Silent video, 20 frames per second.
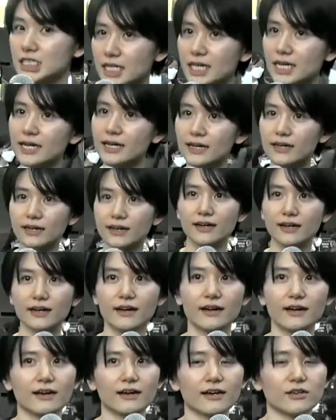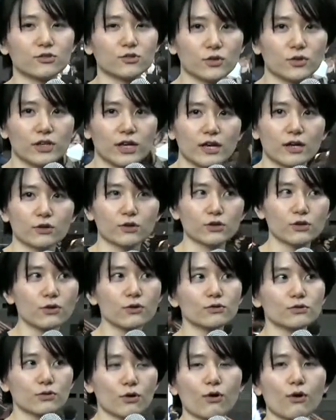uh, but um, many of
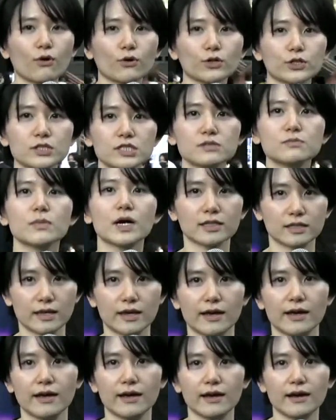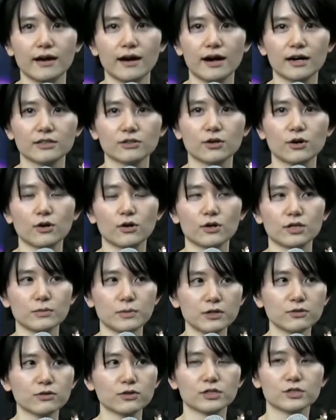them remain active until
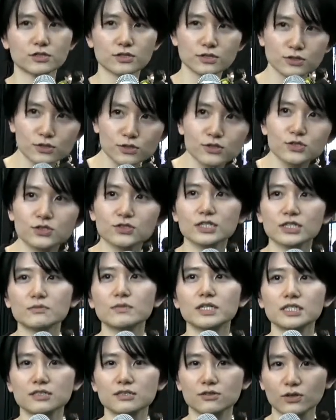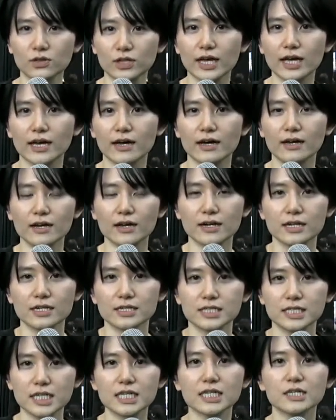9 p.m. the
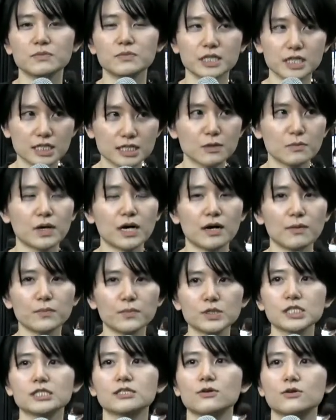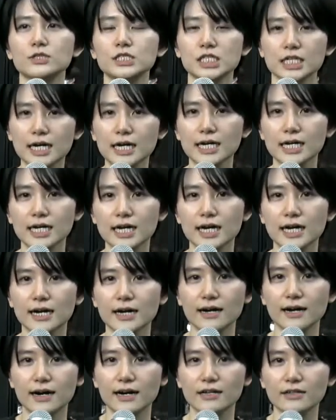event will be continuing, so if you
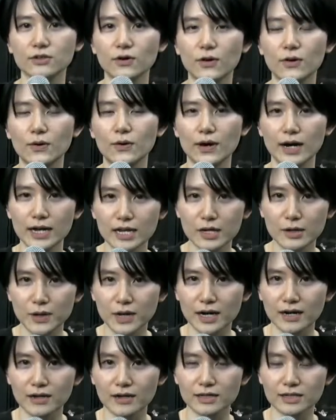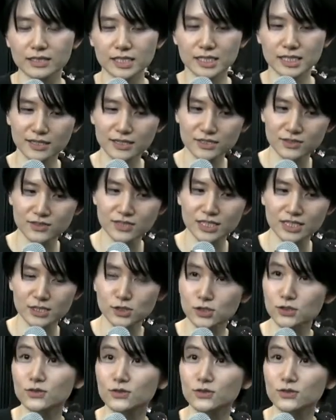have time, do please